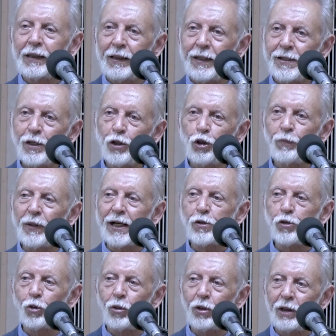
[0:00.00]
listen to my
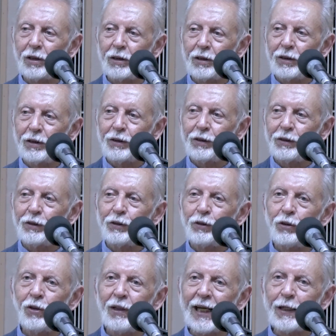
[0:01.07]
soul,
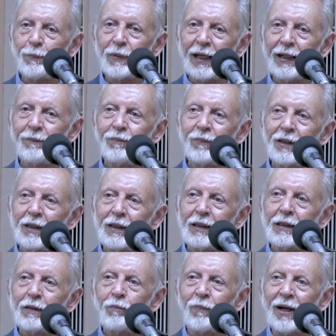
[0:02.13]
to let my
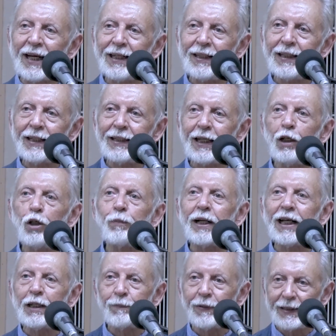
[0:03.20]
mind get
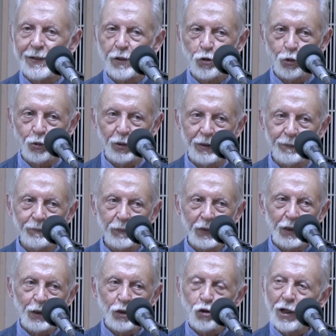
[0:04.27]
illumined by the soul.
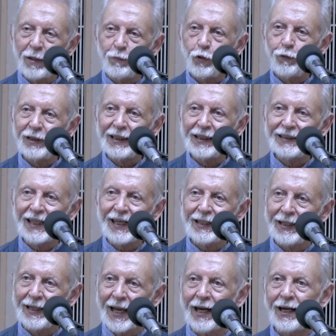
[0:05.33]
So I'm moving in
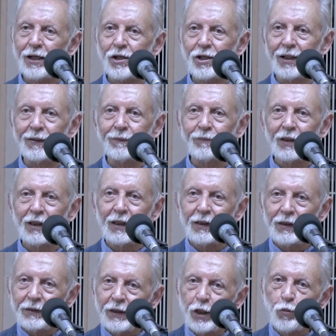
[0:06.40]
that direction.
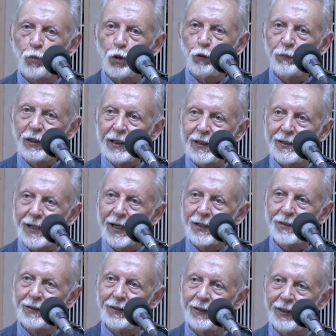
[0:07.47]
This movement is
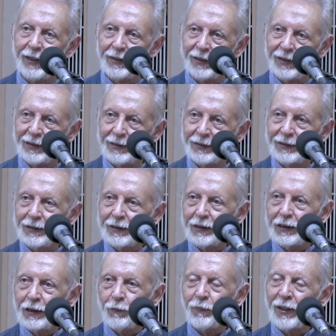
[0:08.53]
accelerated
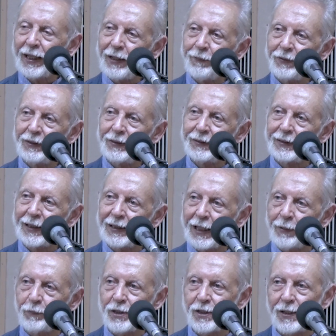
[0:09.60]
by everything that
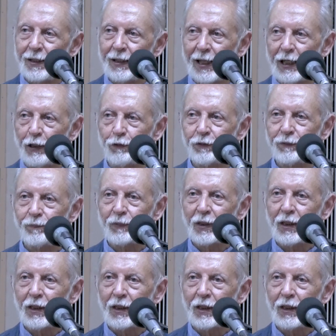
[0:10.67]
happens in life,